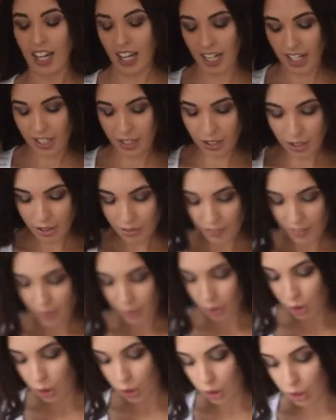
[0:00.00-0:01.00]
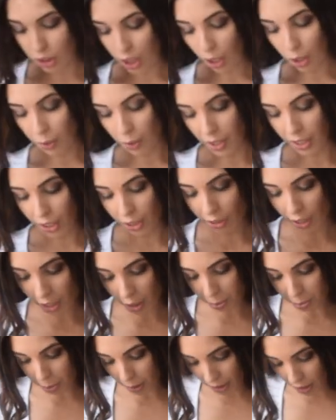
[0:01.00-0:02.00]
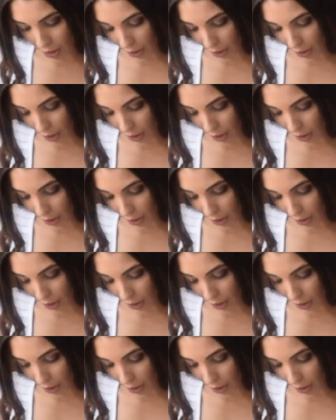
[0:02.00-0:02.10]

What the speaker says: It just feels so incredibly